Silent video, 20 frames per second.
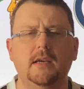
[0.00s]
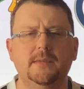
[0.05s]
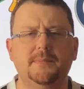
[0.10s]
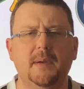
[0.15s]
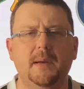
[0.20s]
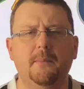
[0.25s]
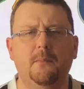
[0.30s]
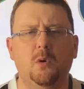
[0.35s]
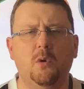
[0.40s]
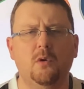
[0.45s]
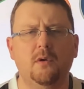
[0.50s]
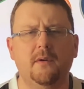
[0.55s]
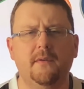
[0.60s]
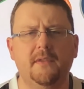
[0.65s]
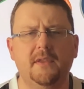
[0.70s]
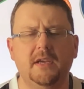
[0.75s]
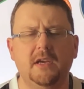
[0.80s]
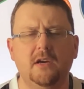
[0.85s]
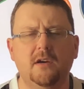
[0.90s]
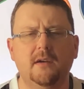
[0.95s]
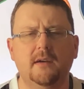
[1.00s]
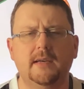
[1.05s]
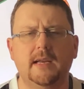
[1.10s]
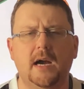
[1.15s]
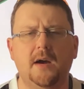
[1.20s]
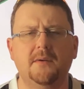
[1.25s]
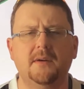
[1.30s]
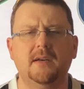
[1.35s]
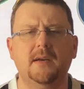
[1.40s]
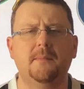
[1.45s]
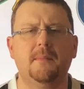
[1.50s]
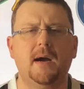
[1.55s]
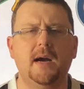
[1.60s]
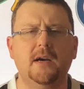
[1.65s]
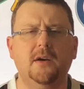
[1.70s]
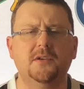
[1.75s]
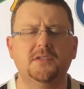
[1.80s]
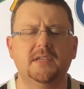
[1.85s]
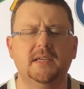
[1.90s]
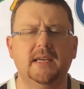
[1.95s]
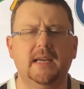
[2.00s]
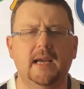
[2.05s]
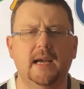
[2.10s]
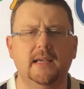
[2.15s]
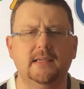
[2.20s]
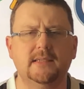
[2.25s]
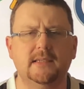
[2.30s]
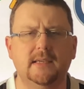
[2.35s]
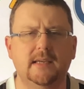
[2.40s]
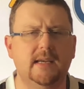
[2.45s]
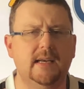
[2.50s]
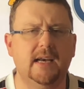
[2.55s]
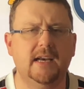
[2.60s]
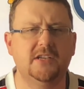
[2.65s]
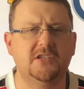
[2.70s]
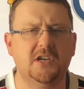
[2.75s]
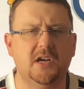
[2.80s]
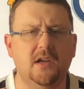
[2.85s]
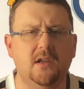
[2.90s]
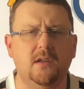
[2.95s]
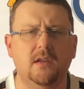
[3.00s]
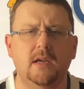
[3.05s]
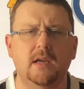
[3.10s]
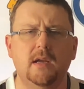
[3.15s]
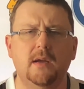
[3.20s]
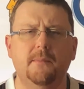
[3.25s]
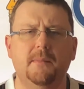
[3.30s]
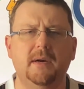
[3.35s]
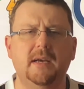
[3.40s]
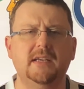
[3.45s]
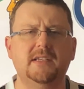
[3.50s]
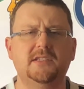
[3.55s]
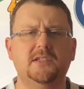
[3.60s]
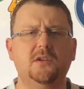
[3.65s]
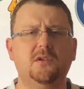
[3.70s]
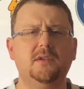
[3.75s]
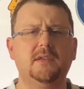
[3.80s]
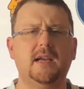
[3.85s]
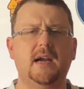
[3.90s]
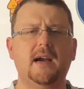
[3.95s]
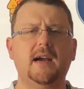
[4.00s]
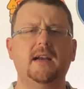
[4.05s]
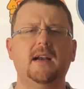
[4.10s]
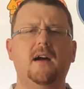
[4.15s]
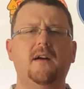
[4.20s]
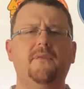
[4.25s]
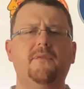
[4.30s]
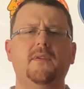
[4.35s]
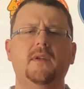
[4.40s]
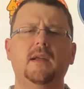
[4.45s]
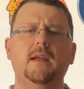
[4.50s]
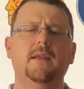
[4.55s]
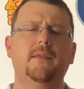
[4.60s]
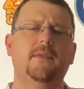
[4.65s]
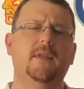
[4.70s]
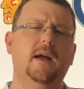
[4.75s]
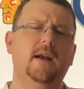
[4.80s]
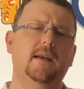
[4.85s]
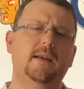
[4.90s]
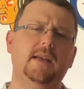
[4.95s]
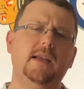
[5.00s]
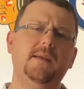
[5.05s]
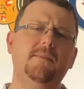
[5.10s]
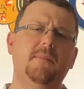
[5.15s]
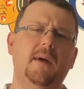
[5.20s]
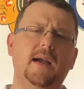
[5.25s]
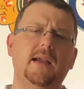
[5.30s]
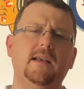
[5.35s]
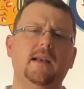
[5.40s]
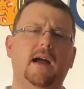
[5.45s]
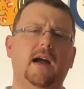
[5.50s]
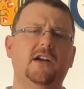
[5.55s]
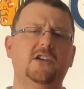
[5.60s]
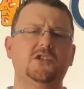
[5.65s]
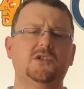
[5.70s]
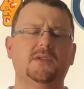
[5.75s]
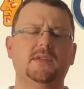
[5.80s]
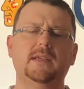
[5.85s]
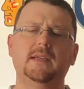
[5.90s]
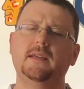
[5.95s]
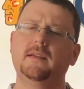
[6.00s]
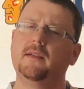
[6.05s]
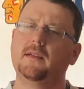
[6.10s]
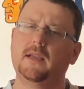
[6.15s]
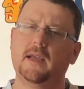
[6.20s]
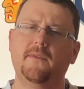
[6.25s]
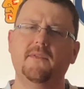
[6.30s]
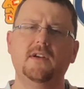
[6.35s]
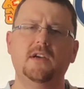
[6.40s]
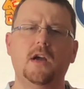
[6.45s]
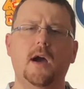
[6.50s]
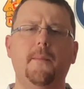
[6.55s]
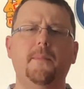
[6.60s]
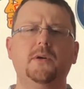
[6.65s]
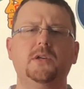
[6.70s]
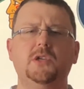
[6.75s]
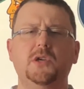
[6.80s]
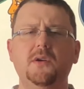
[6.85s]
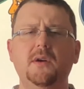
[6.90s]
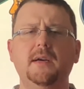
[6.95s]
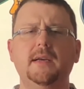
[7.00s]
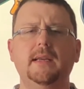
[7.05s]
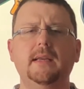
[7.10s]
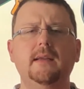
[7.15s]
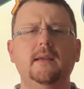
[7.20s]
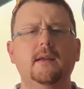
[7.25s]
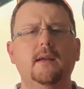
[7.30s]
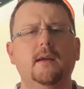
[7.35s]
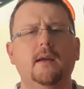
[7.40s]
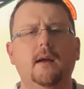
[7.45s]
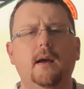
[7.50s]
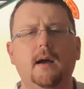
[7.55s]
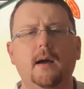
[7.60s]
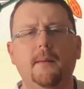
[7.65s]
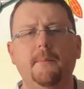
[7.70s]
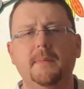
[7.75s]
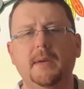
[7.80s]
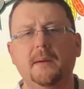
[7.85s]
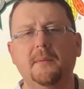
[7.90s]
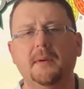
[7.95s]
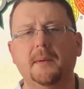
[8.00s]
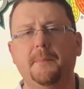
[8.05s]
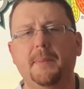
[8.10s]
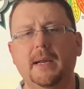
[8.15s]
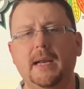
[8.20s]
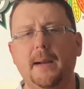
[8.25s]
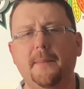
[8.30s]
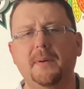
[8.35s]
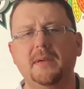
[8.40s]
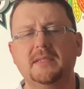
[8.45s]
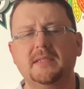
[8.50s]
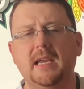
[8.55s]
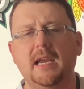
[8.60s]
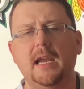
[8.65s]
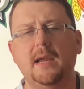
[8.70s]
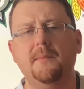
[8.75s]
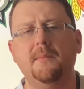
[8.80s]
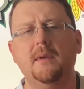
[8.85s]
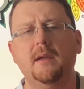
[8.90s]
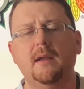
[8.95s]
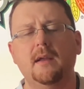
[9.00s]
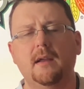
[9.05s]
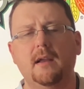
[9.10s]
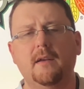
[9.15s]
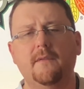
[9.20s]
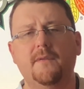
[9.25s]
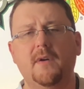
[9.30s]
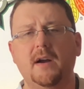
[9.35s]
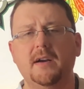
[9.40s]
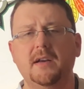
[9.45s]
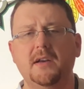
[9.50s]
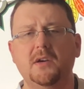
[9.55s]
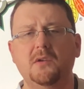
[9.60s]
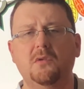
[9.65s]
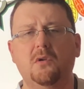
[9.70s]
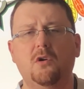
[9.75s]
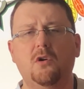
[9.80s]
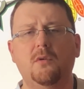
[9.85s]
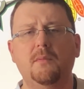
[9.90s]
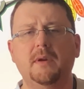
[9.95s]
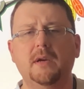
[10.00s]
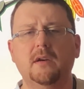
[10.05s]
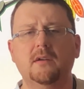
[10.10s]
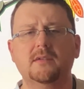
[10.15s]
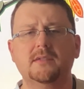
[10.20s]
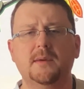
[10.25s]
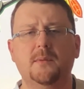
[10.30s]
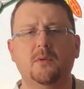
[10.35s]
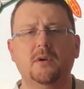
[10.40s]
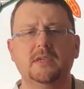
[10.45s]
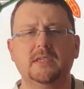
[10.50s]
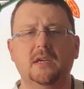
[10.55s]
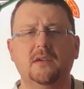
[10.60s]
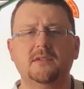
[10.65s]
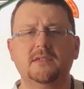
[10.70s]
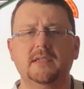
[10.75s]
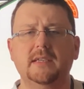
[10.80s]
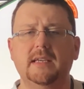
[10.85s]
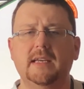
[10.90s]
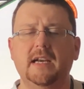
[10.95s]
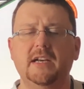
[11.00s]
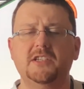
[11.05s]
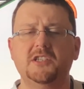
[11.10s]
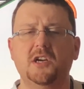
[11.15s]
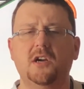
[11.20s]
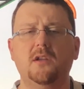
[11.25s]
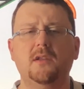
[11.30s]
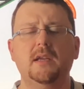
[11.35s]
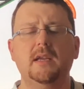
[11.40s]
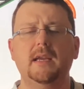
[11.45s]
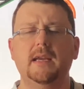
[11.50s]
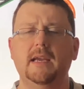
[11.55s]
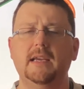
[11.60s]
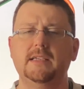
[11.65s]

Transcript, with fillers: He spent more of the year down in the minors than he has in the NHL. But he's still young enough that he might actually, given the opportunity, um, be able to pick up his game and find a new home here somewhere else in the NHL.